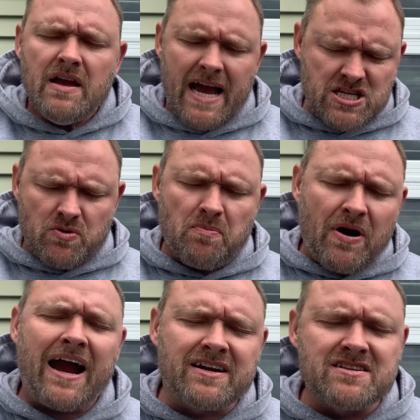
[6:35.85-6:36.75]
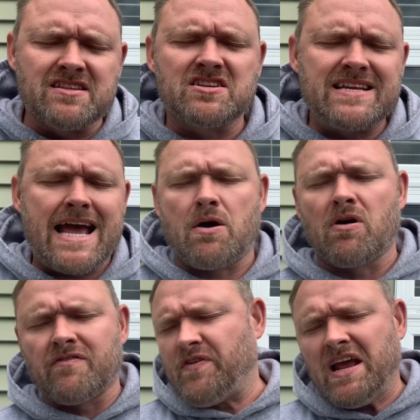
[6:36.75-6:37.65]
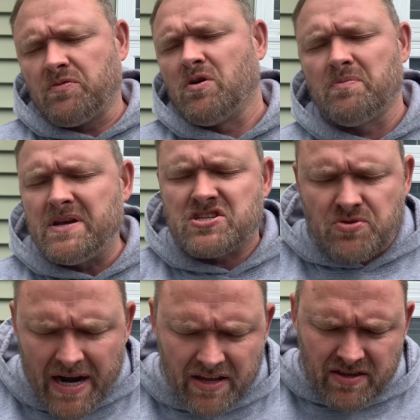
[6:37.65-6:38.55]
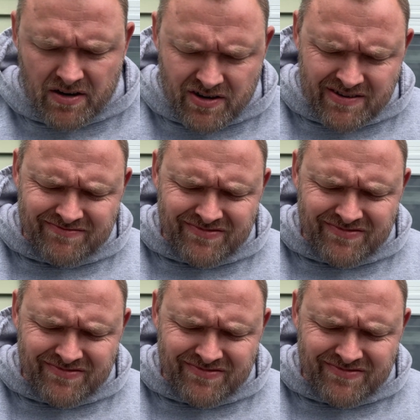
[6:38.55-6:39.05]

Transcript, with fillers: As we practice this now, our faith will be strengthened.